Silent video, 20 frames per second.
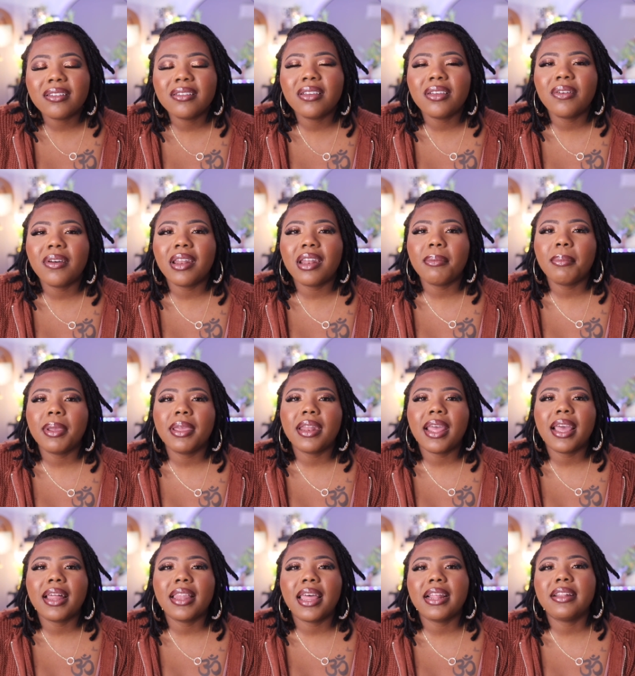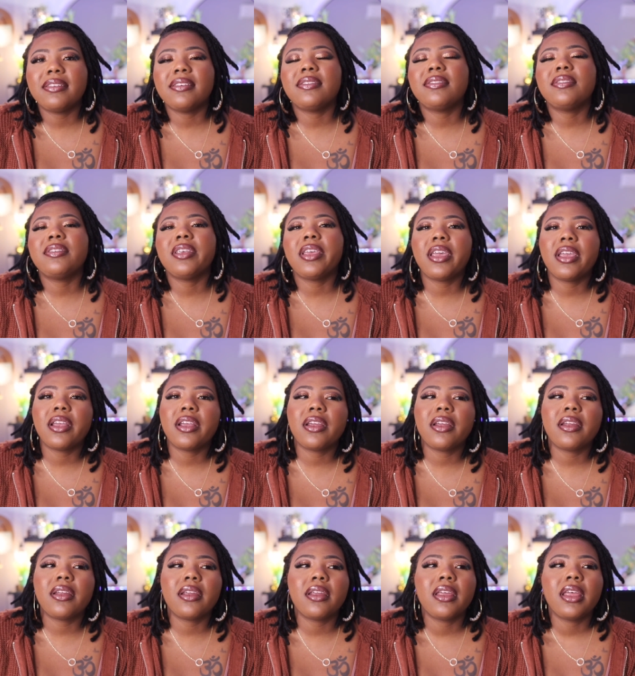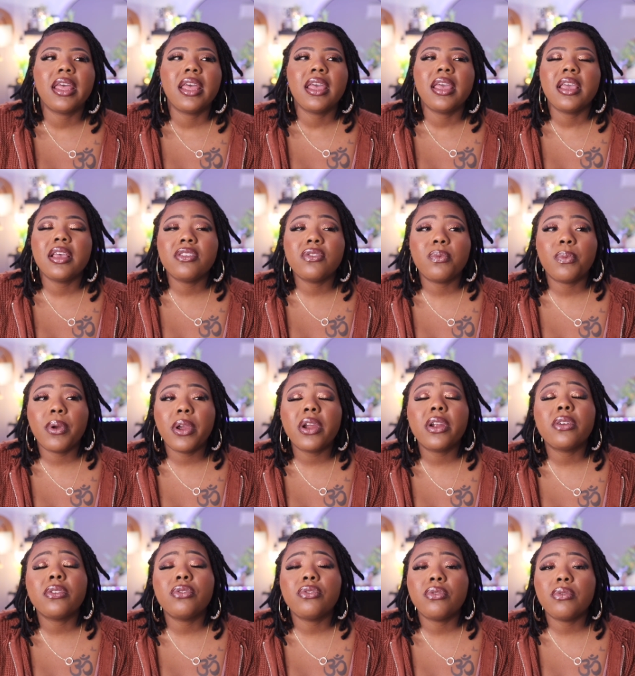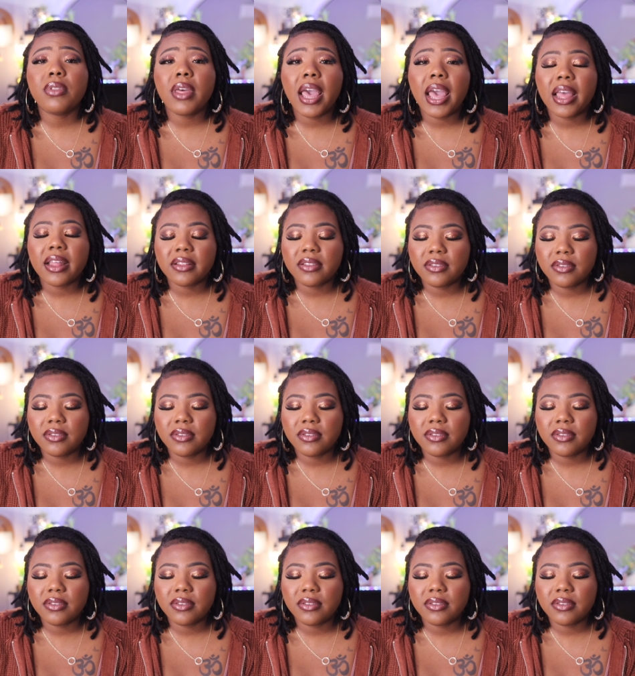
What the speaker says: You know what I mean? I like to share his word through that.